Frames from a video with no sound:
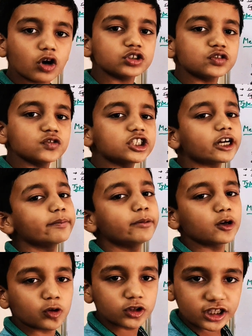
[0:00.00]
rocks which are
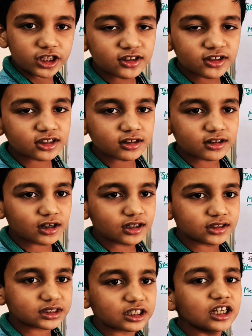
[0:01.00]
below the earth
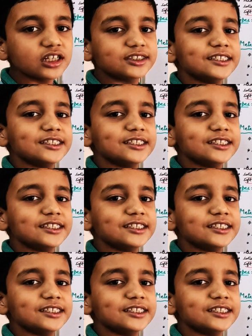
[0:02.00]
crust,